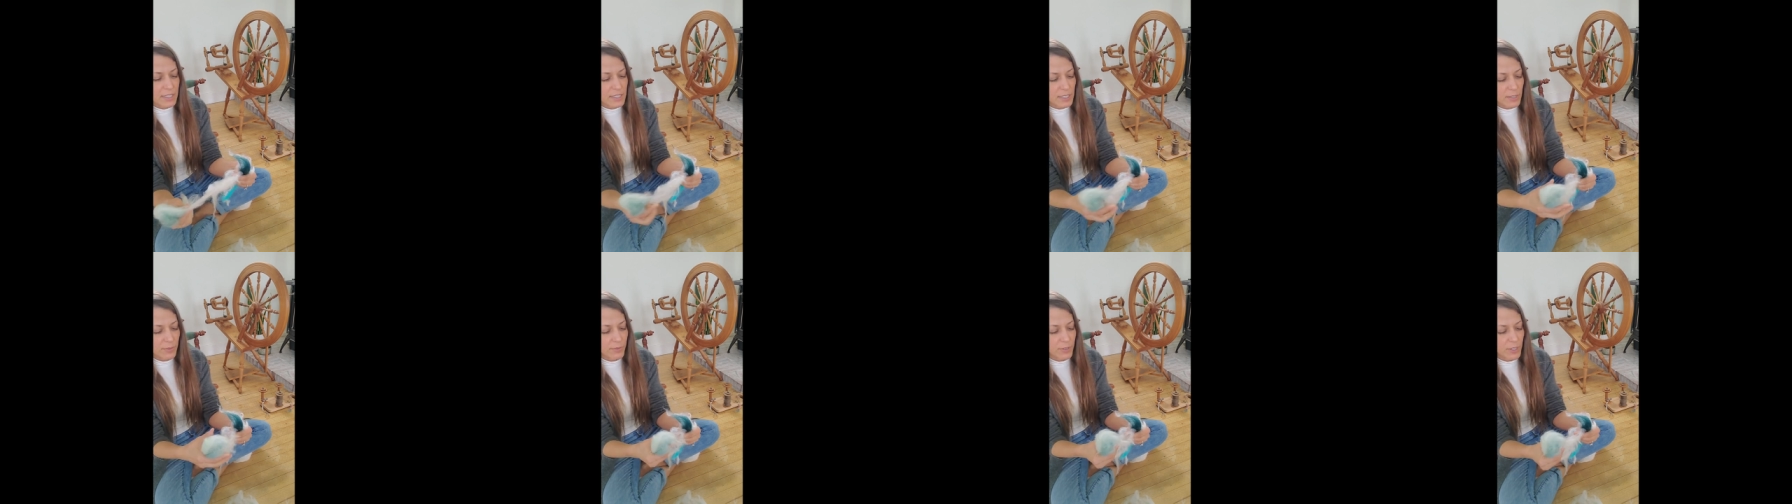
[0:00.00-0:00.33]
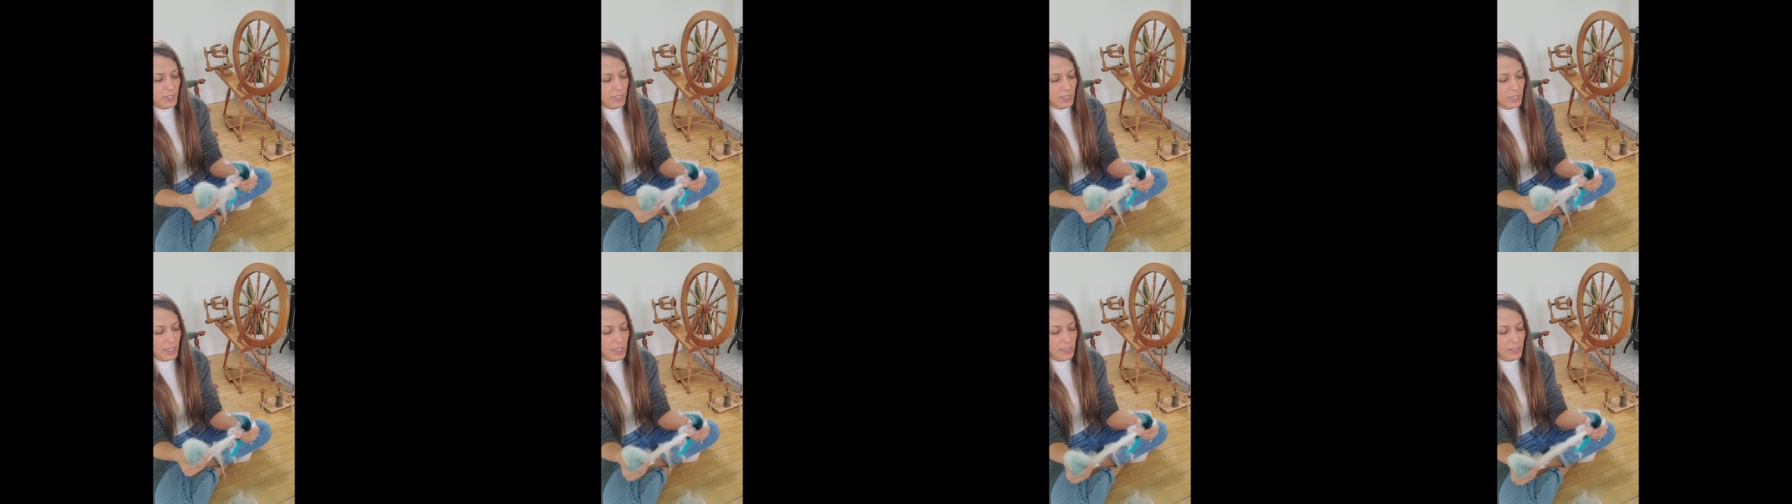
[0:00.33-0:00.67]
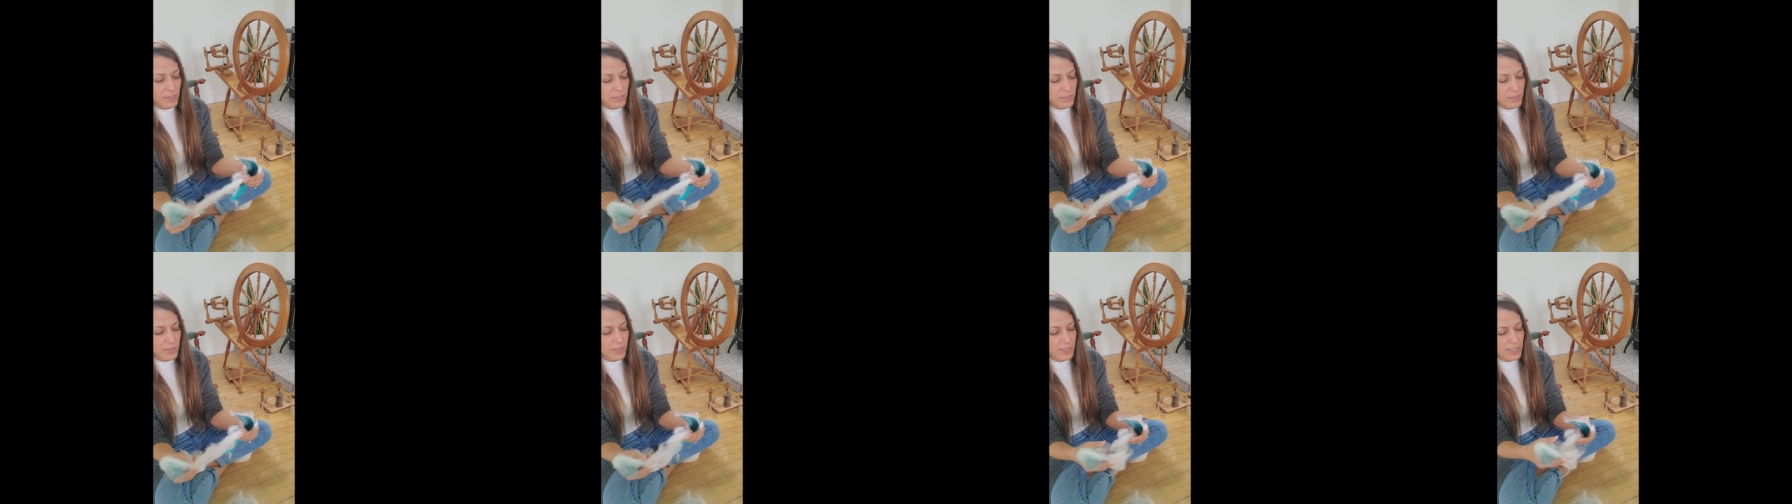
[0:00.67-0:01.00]
different
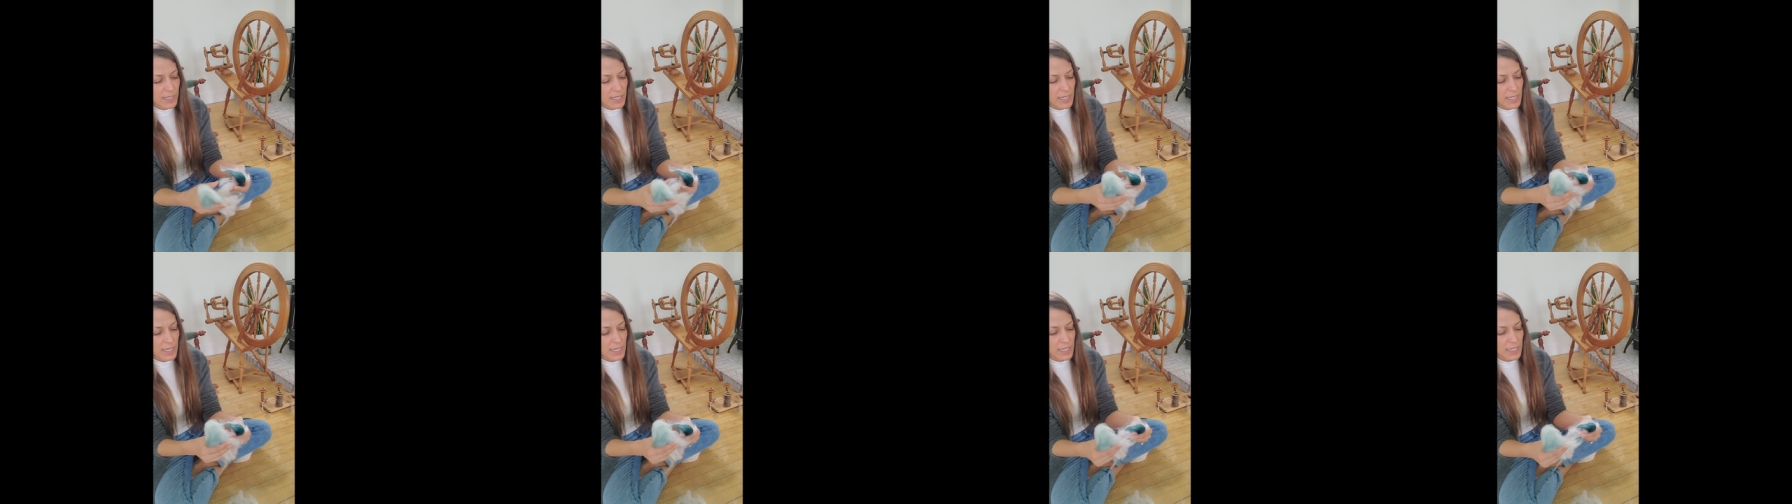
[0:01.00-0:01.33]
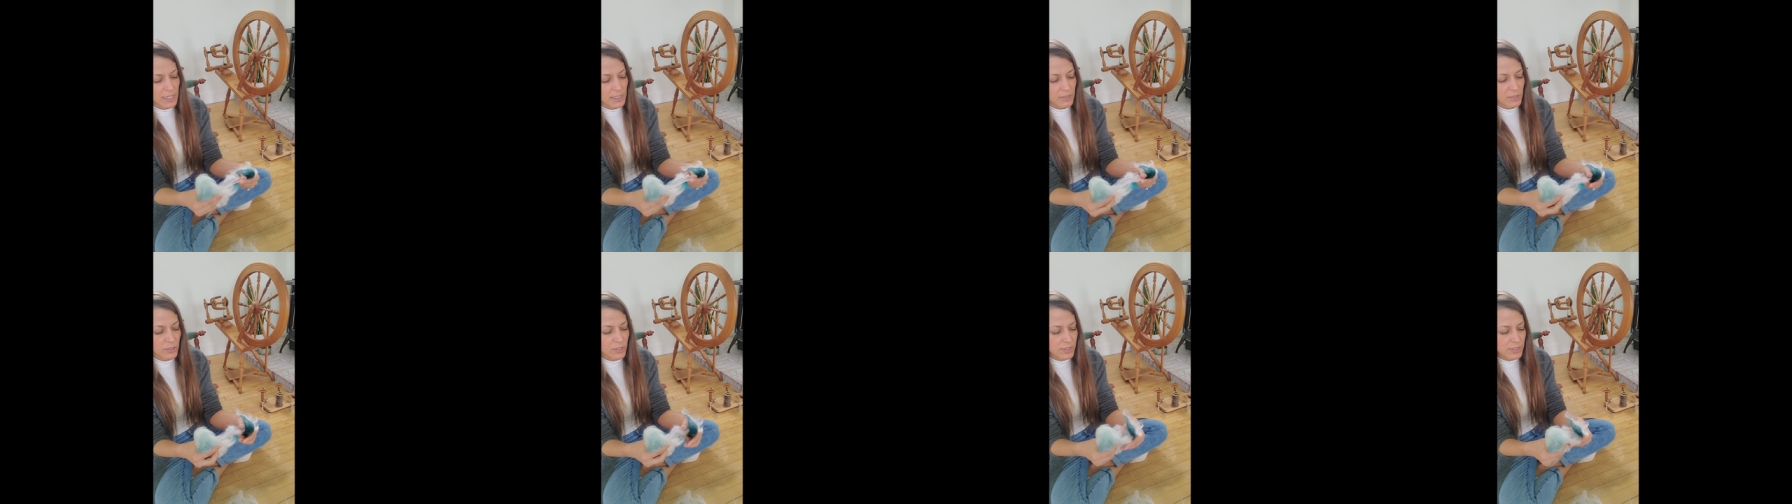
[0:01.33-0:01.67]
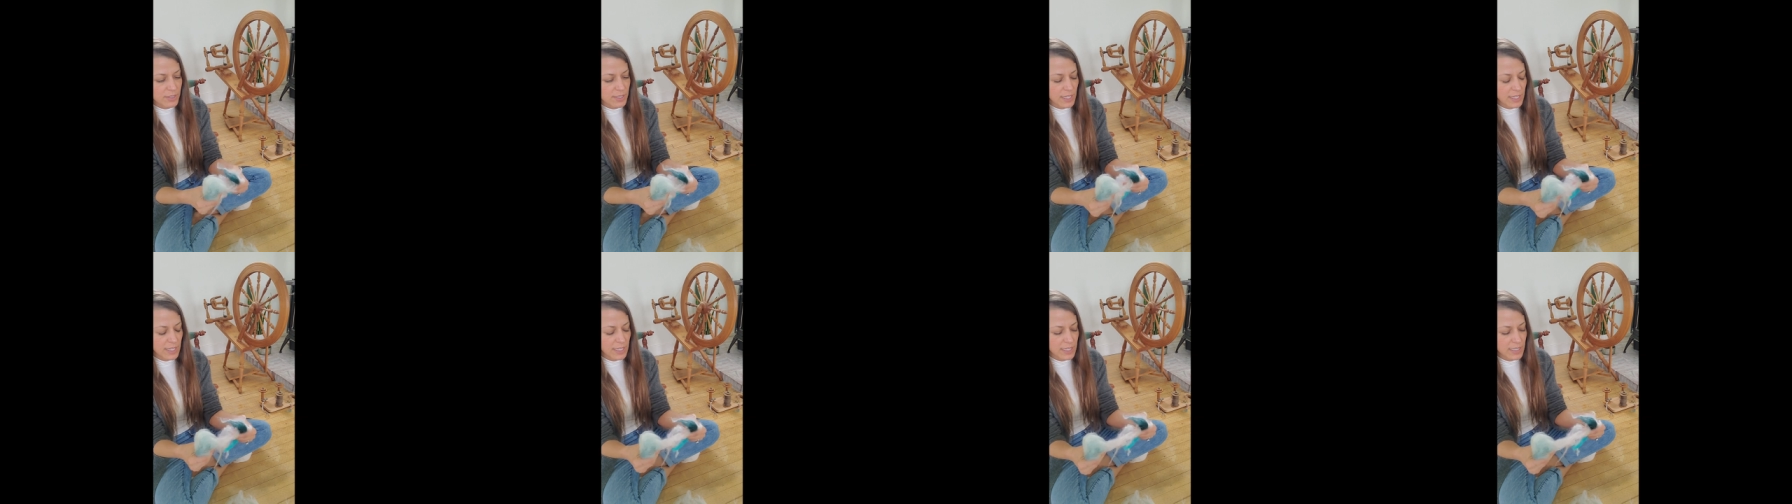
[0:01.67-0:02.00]
colors in it. It
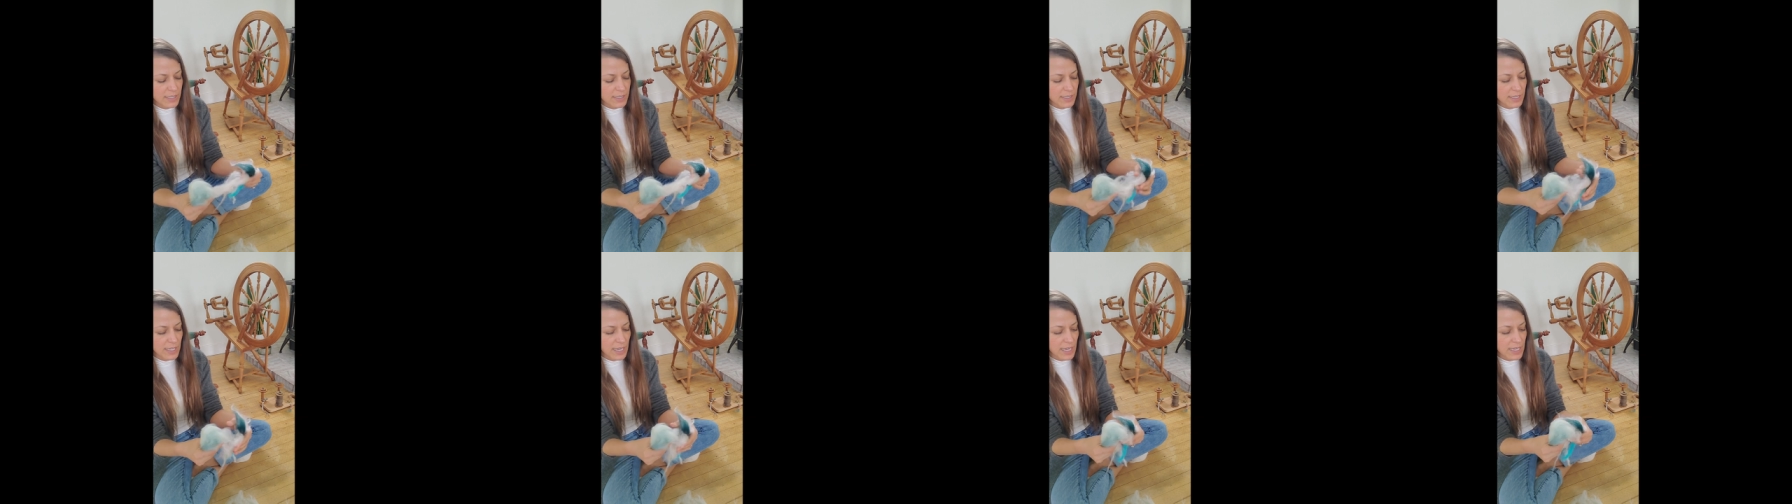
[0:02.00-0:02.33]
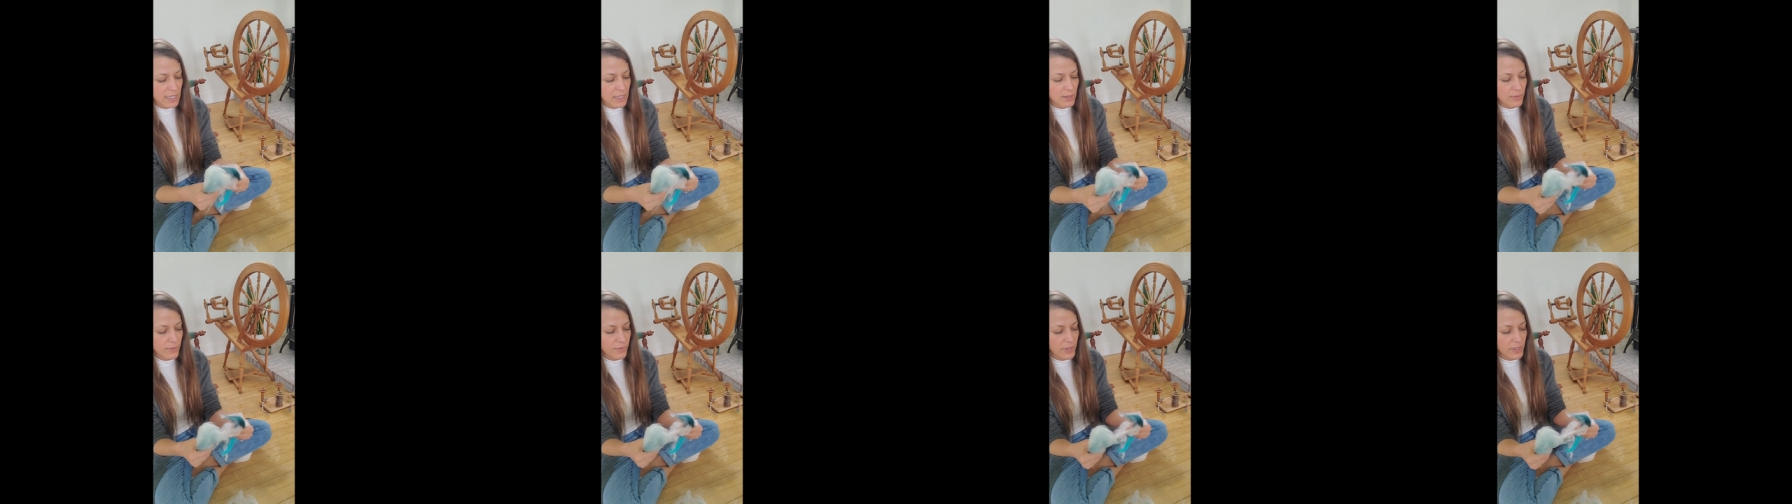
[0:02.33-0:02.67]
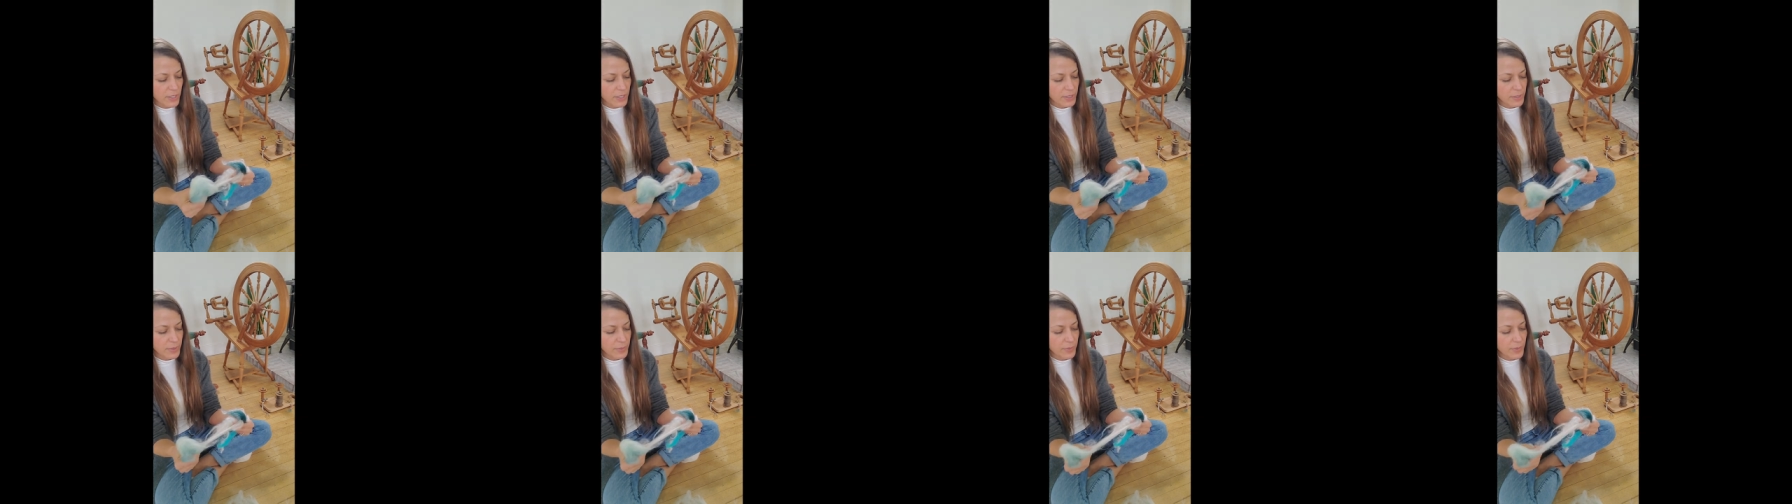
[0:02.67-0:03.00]
looks like it's kind of
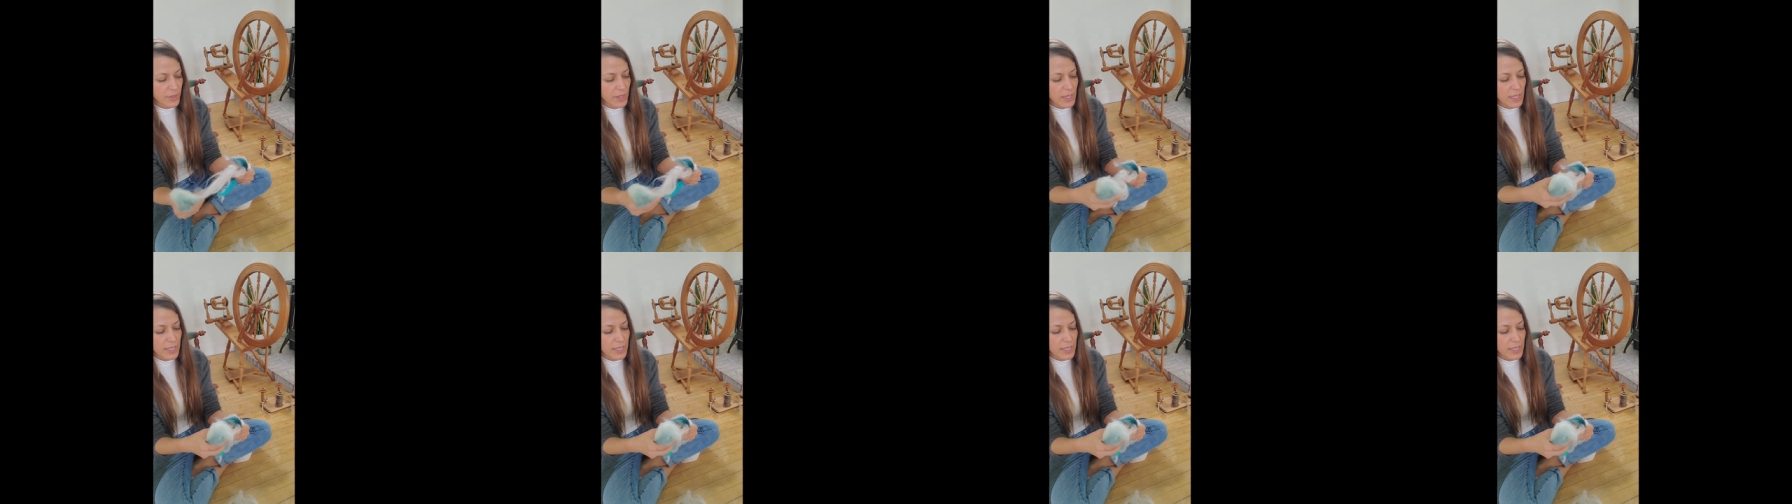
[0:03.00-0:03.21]
a